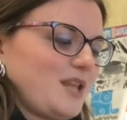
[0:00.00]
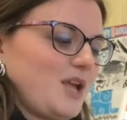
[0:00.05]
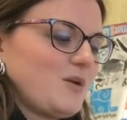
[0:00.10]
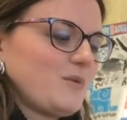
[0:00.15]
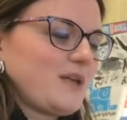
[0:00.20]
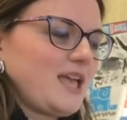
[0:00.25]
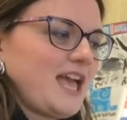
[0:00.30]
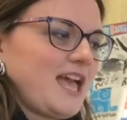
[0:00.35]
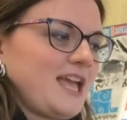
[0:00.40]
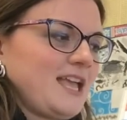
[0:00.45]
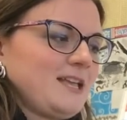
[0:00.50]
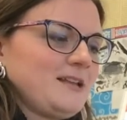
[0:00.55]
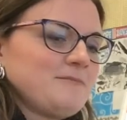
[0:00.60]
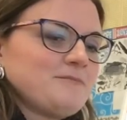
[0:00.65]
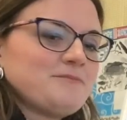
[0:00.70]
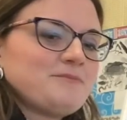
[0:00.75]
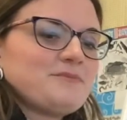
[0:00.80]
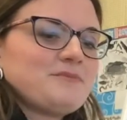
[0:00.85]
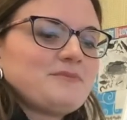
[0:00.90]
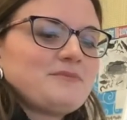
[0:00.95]
Okay?
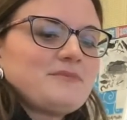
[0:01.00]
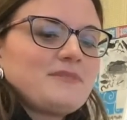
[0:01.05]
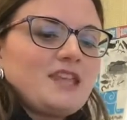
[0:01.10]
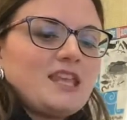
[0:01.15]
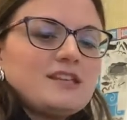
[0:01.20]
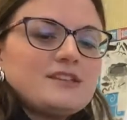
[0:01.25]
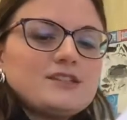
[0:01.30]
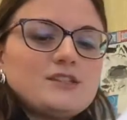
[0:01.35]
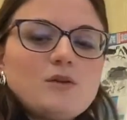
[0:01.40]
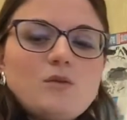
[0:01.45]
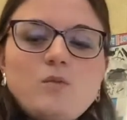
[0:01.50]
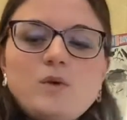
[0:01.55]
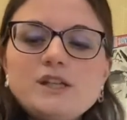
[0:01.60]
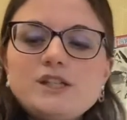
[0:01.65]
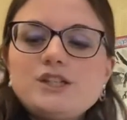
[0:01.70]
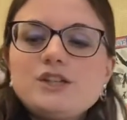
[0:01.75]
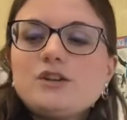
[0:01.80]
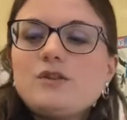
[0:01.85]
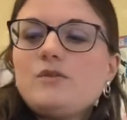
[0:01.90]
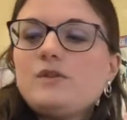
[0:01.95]
So
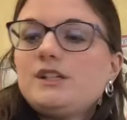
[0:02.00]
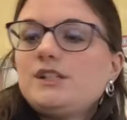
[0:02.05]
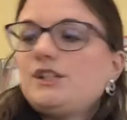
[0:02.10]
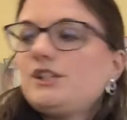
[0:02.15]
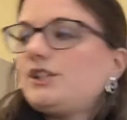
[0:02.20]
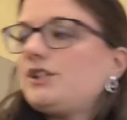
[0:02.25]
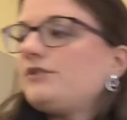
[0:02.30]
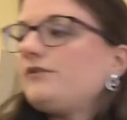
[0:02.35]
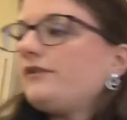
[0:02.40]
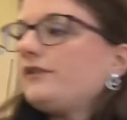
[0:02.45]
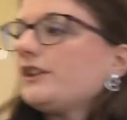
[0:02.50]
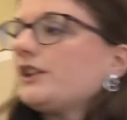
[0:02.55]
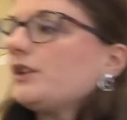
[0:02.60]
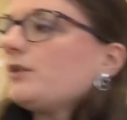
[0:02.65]
what you're going to do for